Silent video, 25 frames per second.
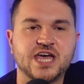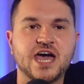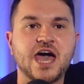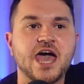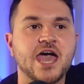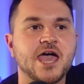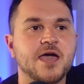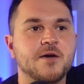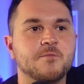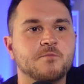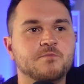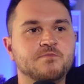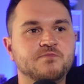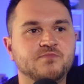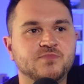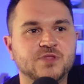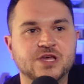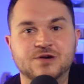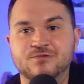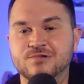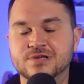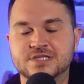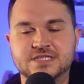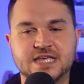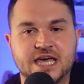a game
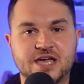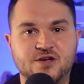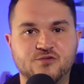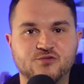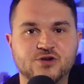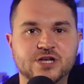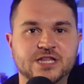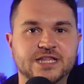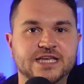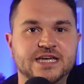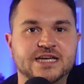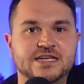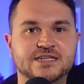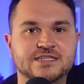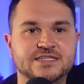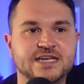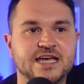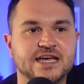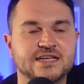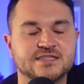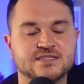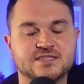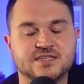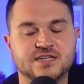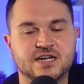that was like really
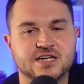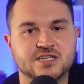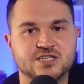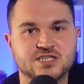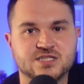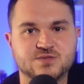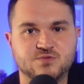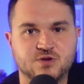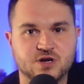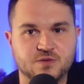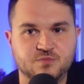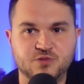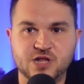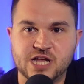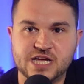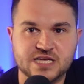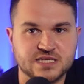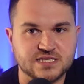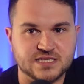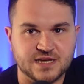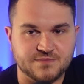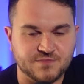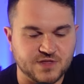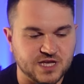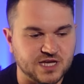intense and I just want to play
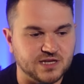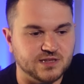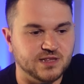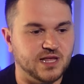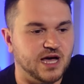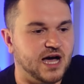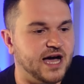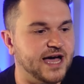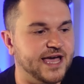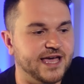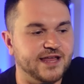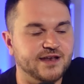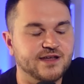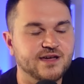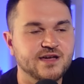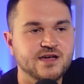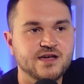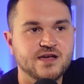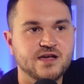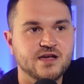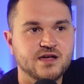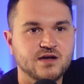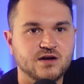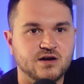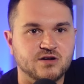something light,
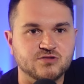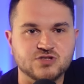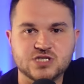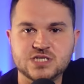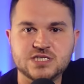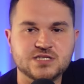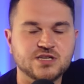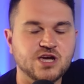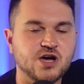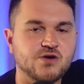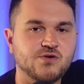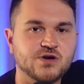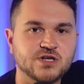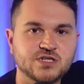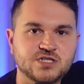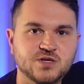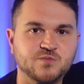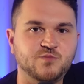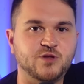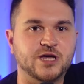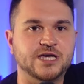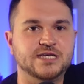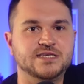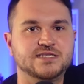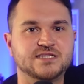I'll just go onto
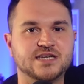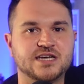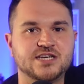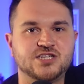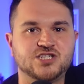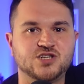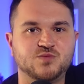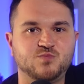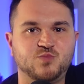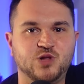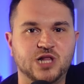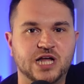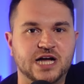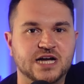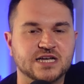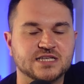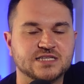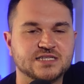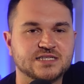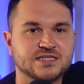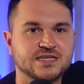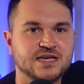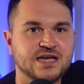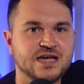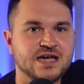PlayStation
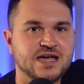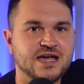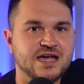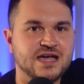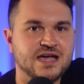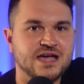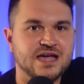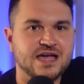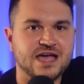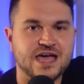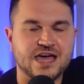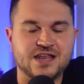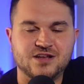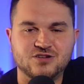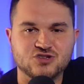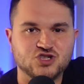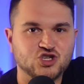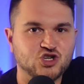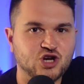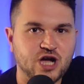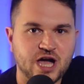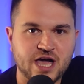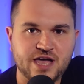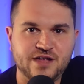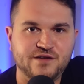Plus and I'll
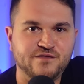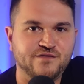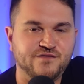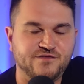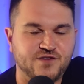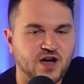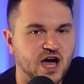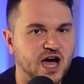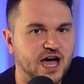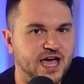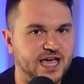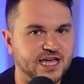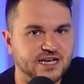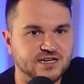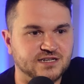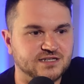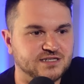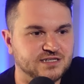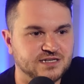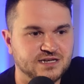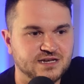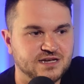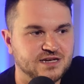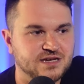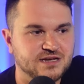try and
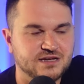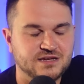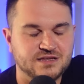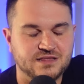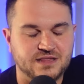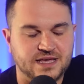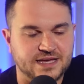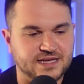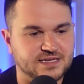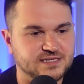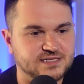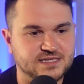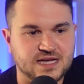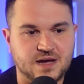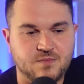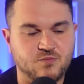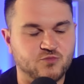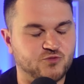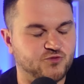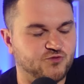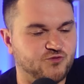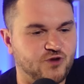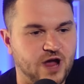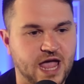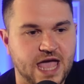find like
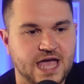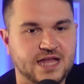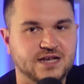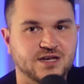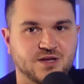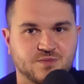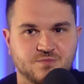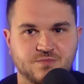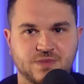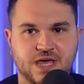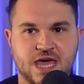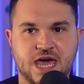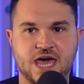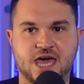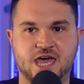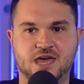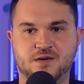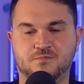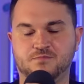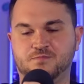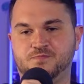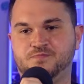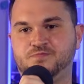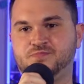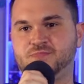some random
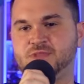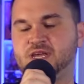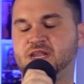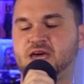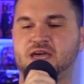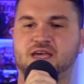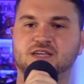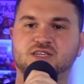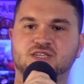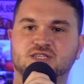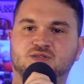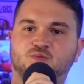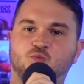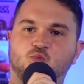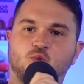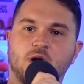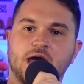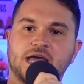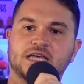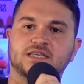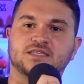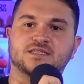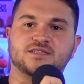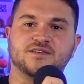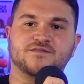game that I can just
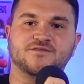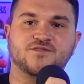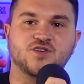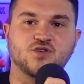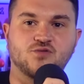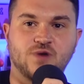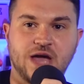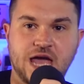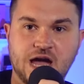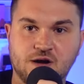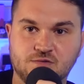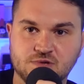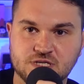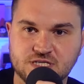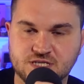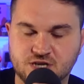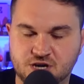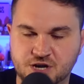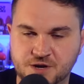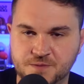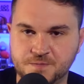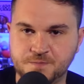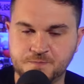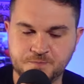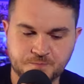waste a few hours
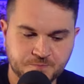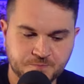on.